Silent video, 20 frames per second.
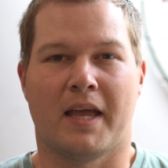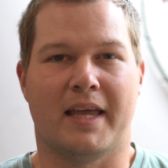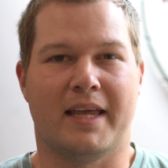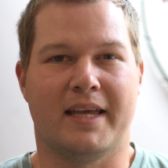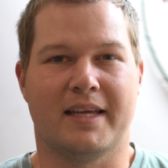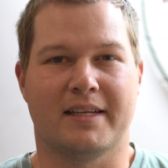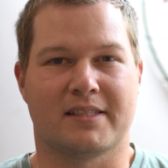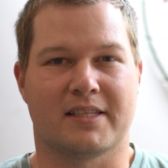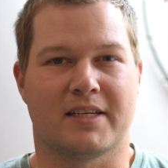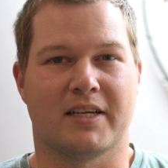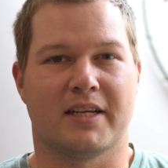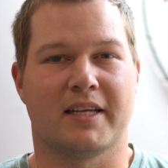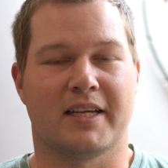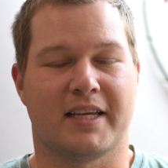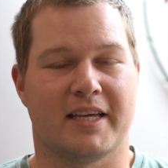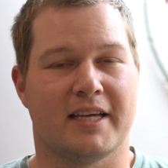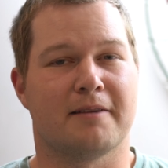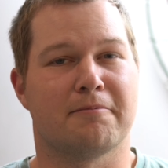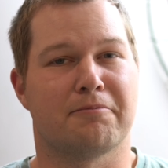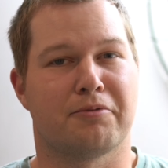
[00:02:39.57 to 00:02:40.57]
it's gonna
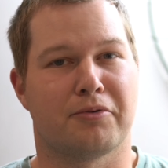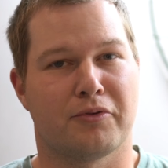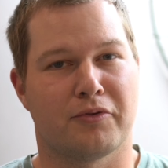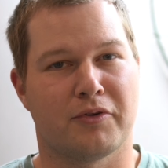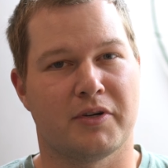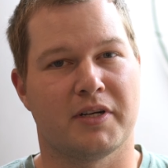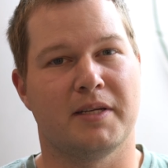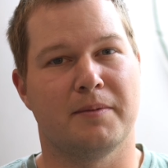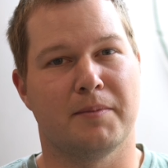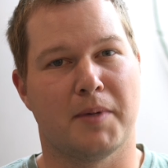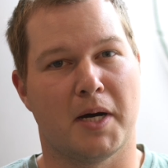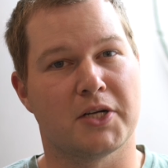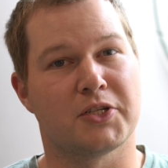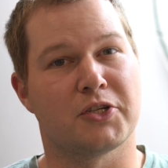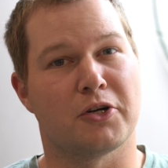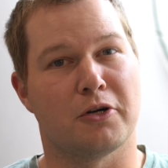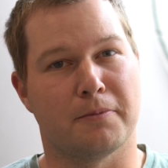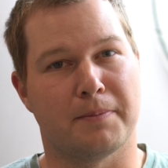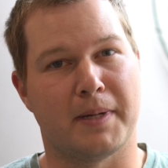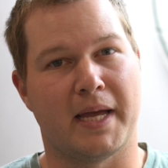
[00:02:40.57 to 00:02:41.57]
get pretty
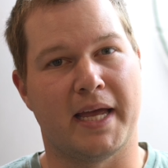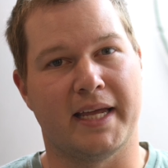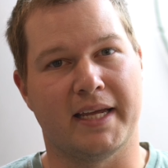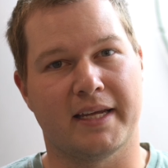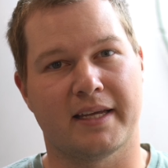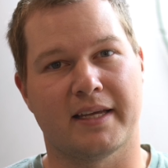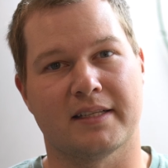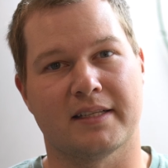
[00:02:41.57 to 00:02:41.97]
much opaque.